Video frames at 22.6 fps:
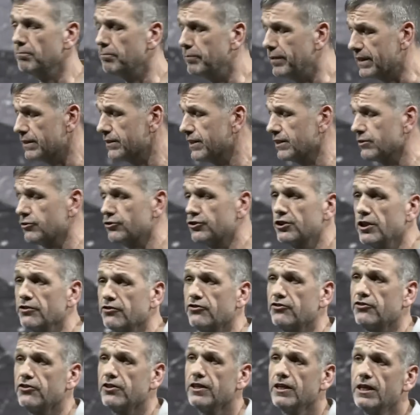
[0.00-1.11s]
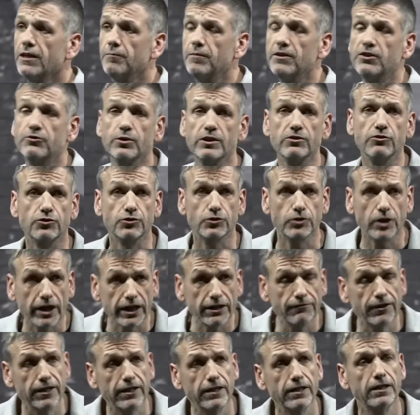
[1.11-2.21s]
to building trust between
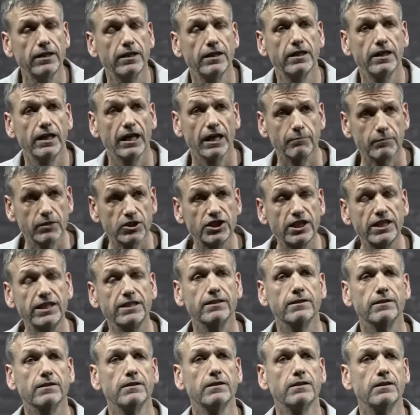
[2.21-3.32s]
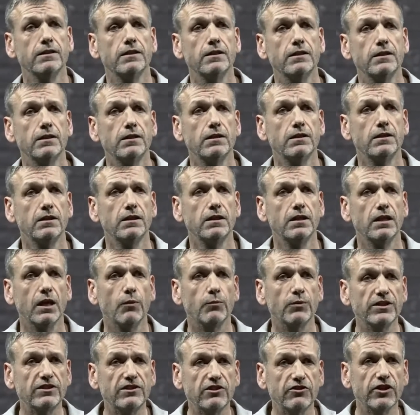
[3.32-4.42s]
driver and machine.
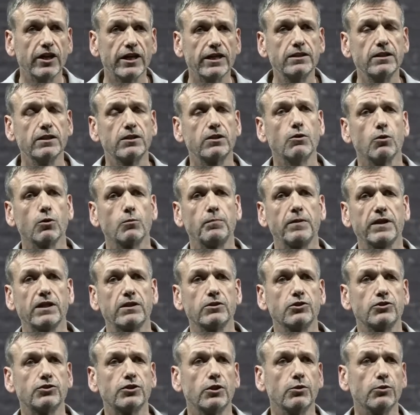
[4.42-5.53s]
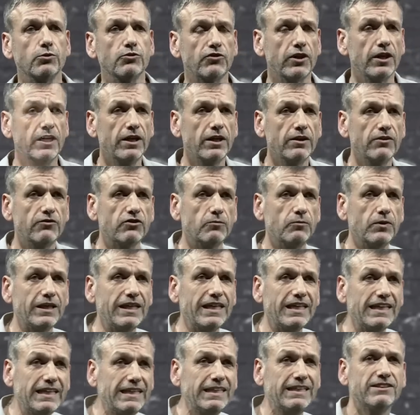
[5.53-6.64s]
And we designed the cockpit controls to
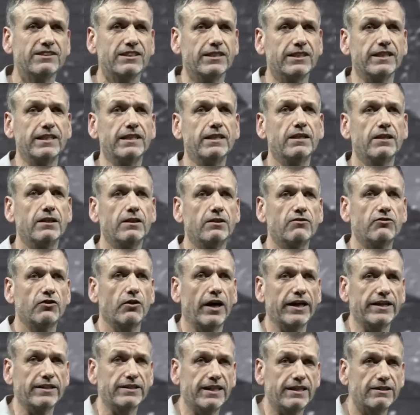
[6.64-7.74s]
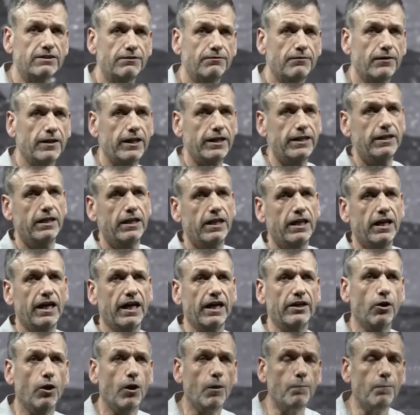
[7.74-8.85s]
easily to identify and